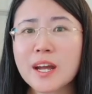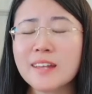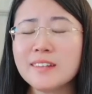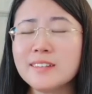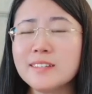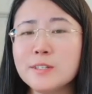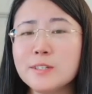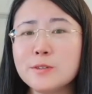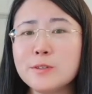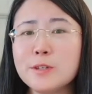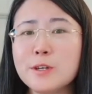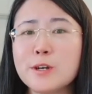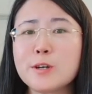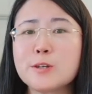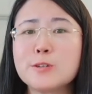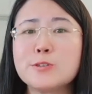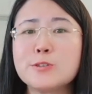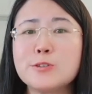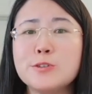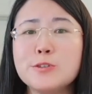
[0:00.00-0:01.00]
until
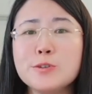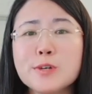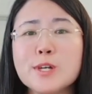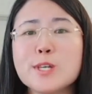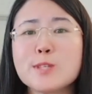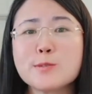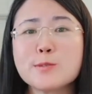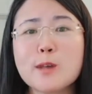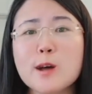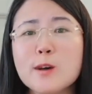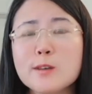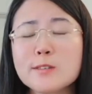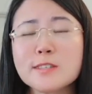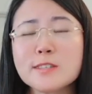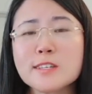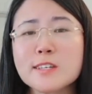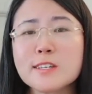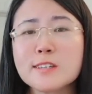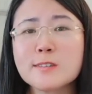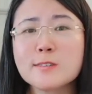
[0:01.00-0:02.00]
they're too
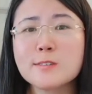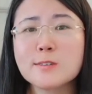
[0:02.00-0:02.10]
exhausted